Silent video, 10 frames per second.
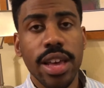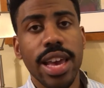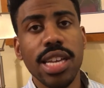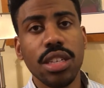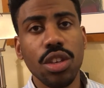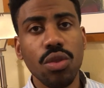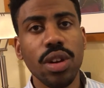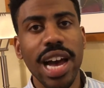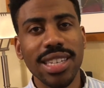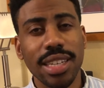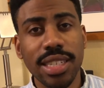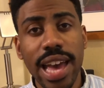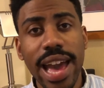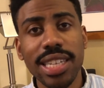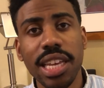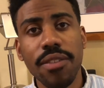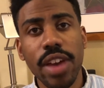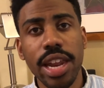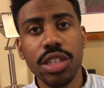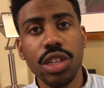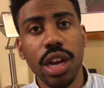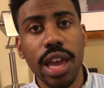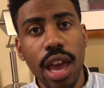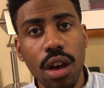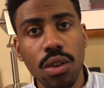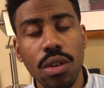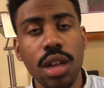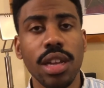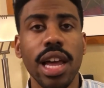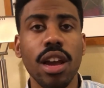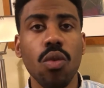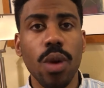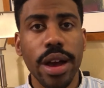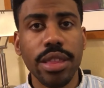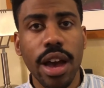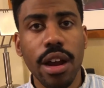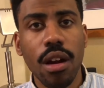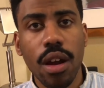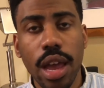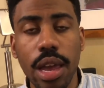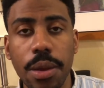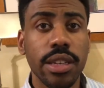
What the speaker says: is to utilize a tax advantage account like a Roth IRA.